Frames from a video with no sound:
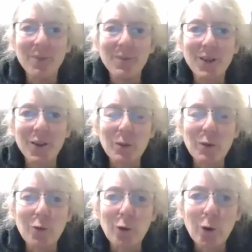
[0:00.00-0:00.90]
just
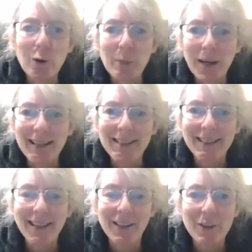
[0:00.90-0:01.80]
before it might
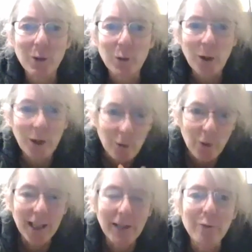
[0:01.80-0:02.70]
start to
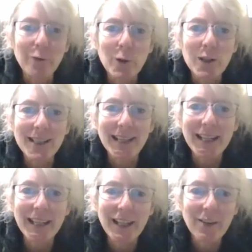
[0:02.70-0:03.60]
reinforce
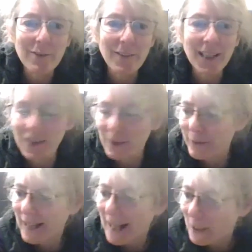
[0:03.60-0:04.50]
any feelings of
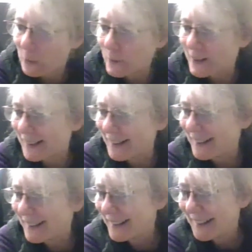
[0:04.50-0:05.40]
inadequacy,
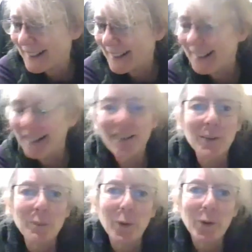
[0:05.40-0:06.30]
it's
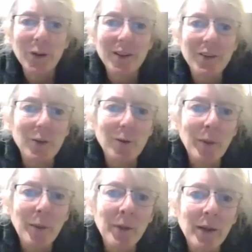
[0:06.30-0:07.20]
important to
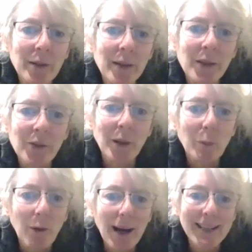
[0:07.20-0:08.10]
remember that these are
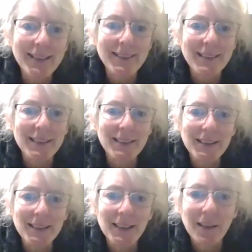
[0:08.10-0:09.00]
practices,
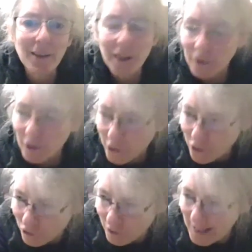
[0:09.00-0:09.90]
they're
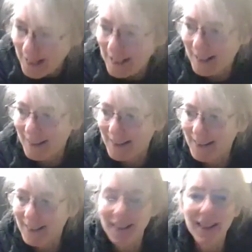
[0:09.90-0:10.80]
trainings,
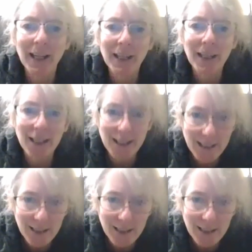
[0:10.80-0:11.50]
and